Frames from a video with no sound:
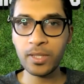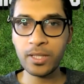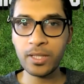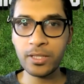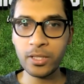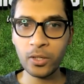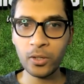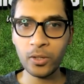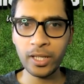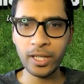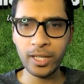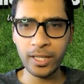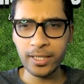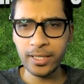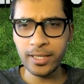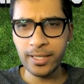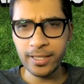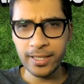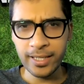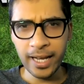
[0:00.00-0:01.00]
So it
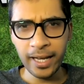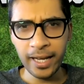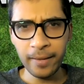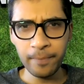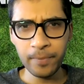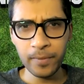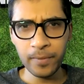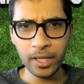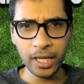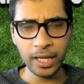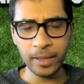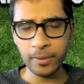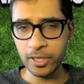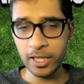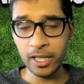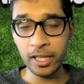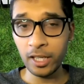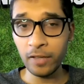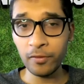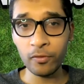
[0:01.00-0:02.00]
is sad. I
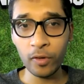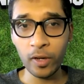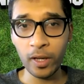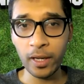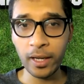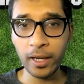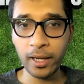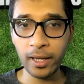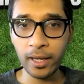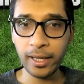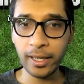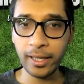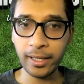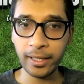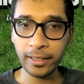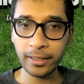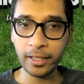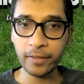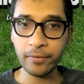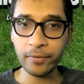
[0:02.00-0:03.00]
love Rangnick. I
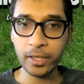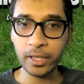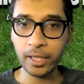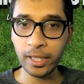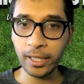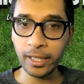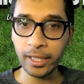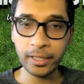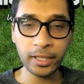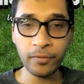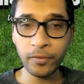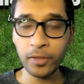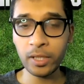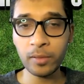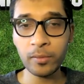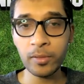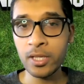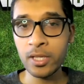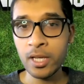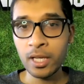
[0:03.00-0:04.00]
liked everything
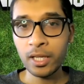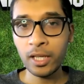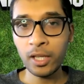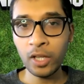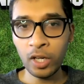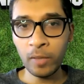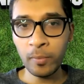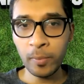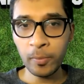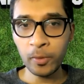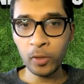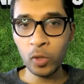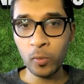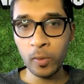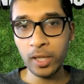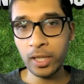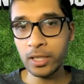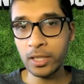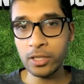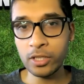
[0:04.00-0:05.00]
because a lot of people go,
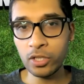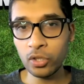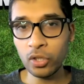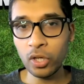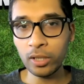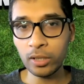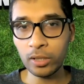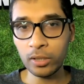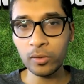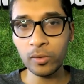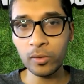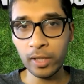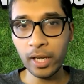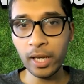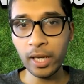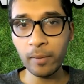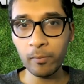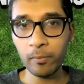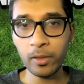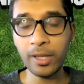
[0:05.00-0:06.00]
well, he just talked a good
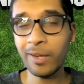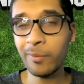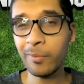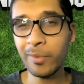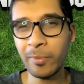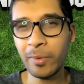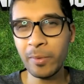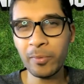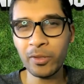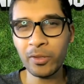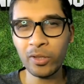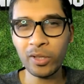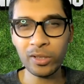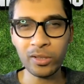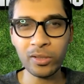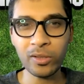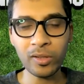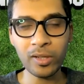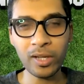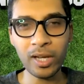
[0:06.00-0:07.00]
game. Well, how many people talked
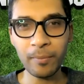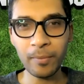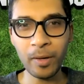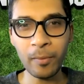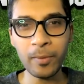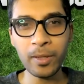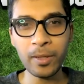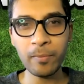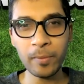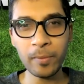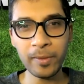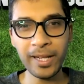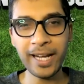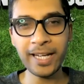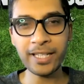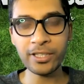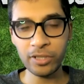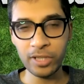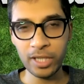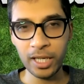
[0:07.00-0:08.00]
a good game? How many people
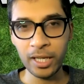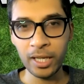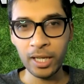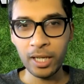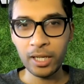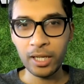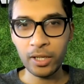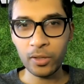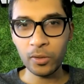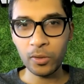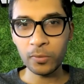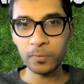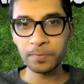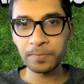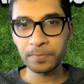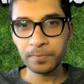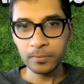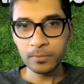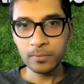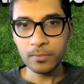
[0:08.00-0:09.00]
actually
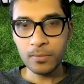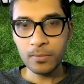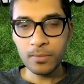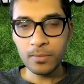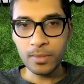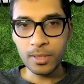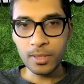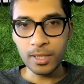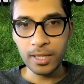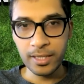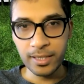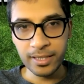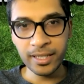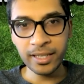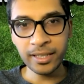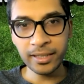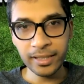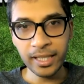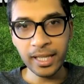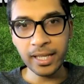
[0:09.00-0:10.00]

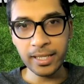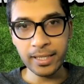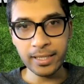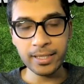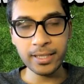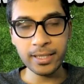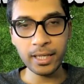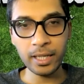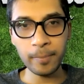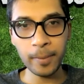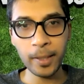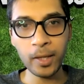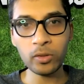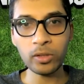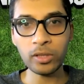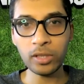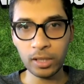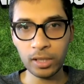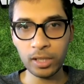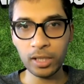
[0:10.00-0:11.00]
said things about
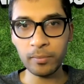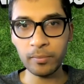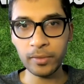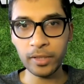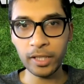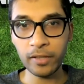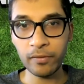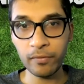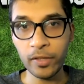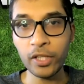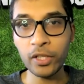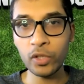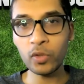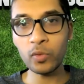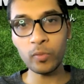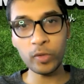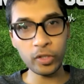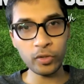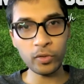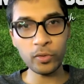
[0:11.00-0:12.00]
the club that we
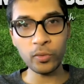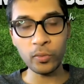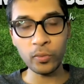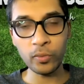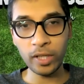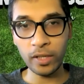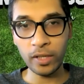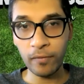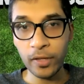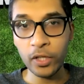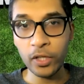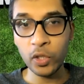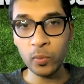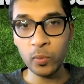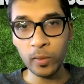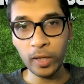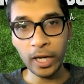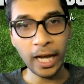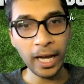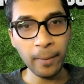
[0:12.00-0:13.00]
knew were true, that we knew
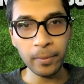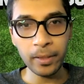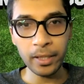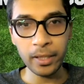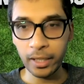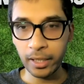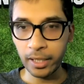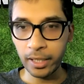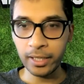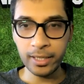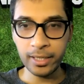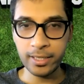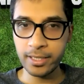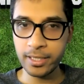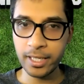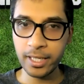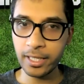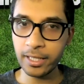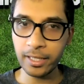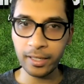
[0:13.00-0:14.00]
were happening? He didn't
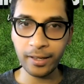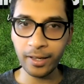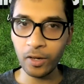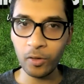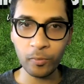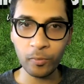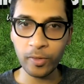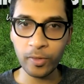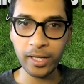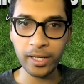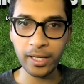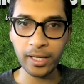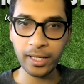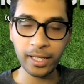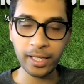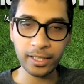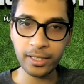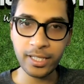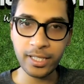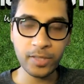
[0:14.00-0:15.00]
say anything groundbreaking.
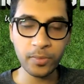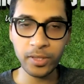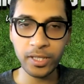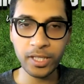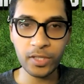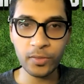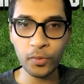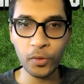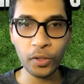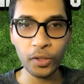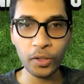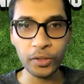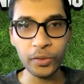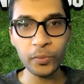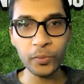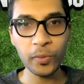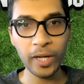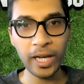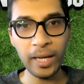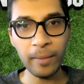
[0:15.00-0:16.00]
Like, these were things we all knew
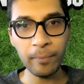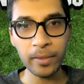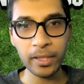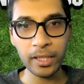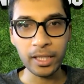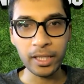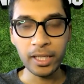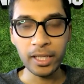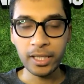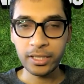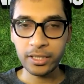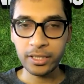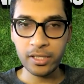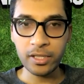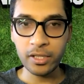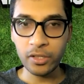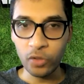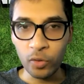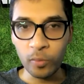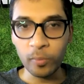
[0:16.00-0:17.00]
were happening. Just
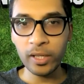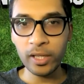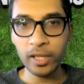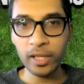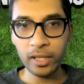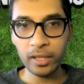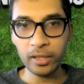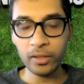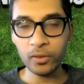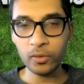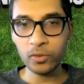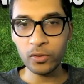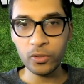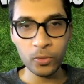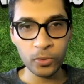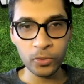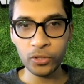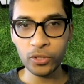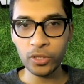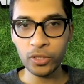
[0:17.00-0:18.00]
that nobody,
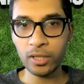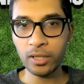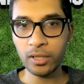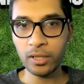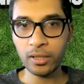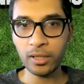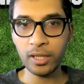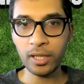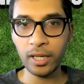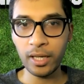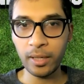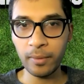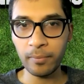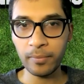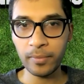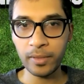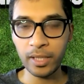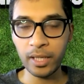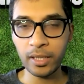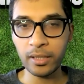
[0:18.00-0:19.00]

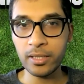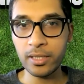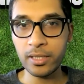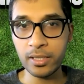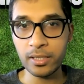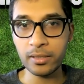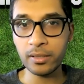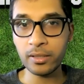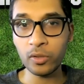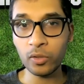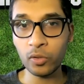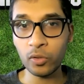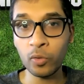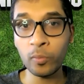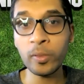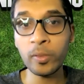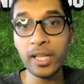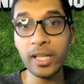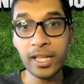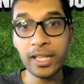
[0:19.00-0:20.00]
Solskjaer, the others,
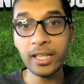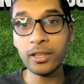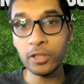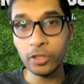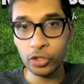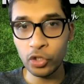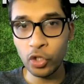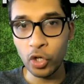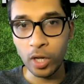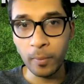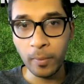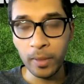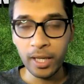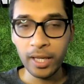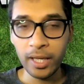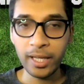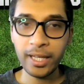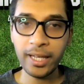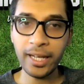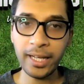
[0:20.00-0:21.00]
nobody in the job
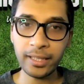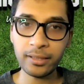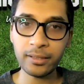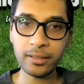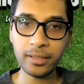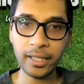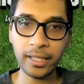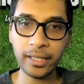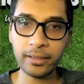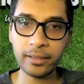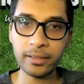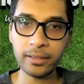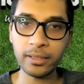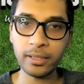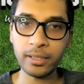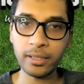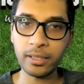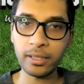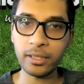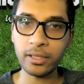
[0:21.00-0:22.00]
had
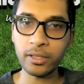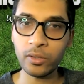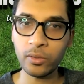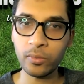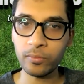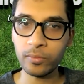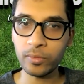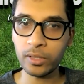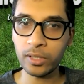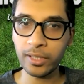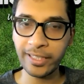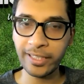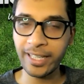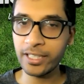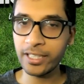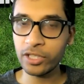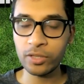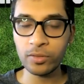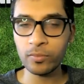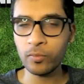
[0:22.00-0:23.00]
the the
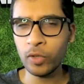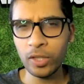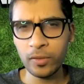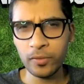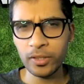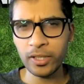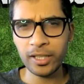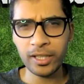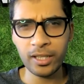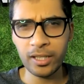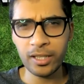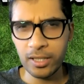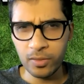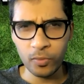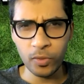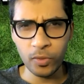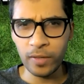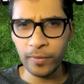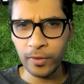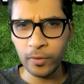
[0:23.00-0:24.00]
cash, whatever, the guts,
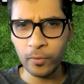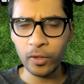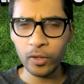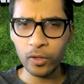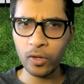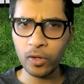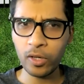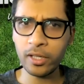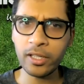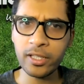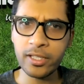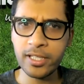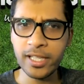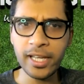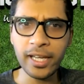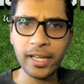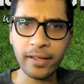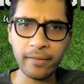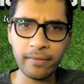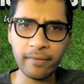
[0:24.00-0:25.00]
whatever you want to call it, didn't
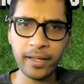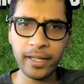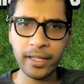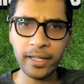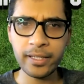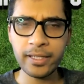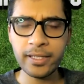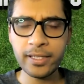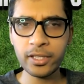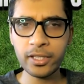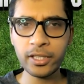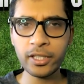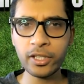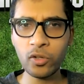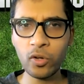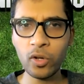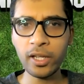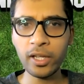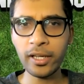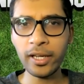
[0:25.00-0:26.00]
say it, right? Then
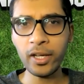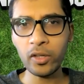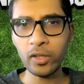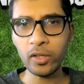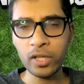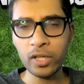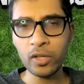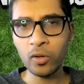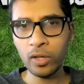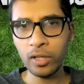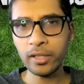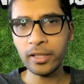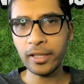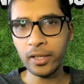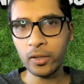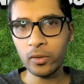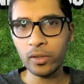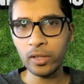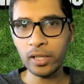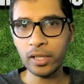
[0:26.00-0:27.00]
call it out. He called it
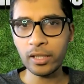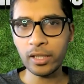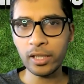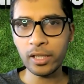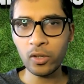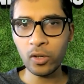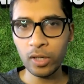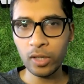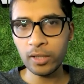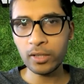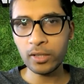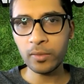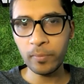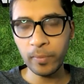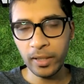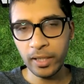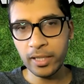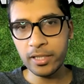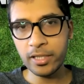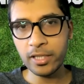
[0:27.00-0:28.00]
out, and he called out the
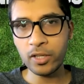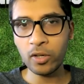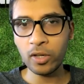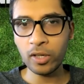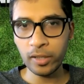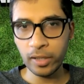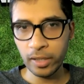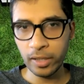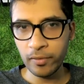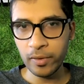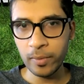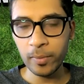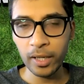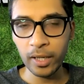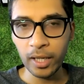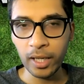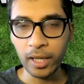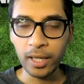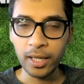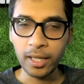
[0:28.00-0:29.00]
players. He called out
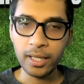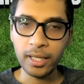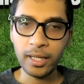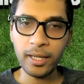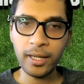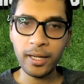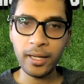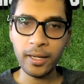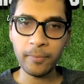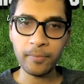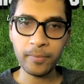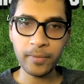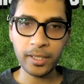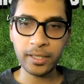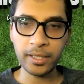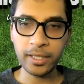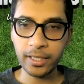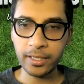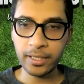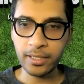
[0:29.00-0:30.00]
everybody.
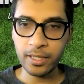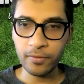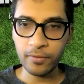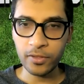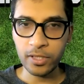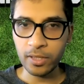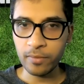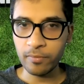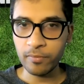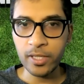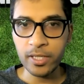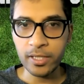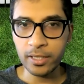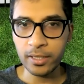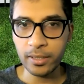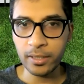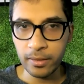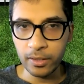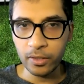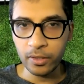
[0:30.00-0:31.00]
And yet, so for some
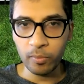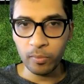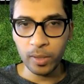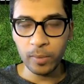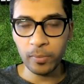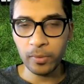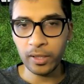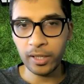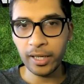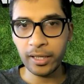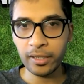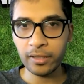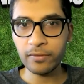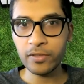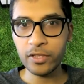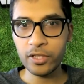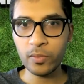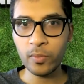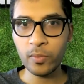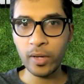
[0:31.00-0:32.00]
reason, people kind of
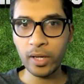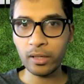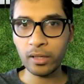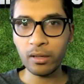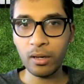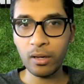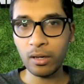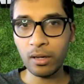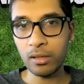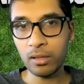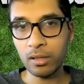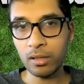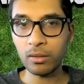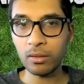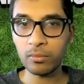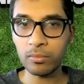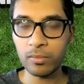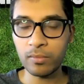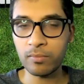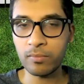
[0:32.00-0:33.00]
just went,
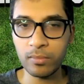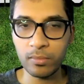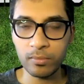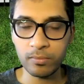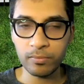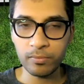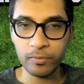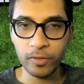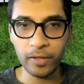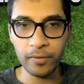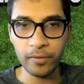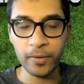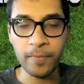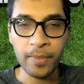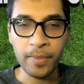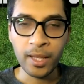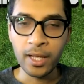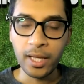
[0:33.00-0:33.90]
oh, whatever.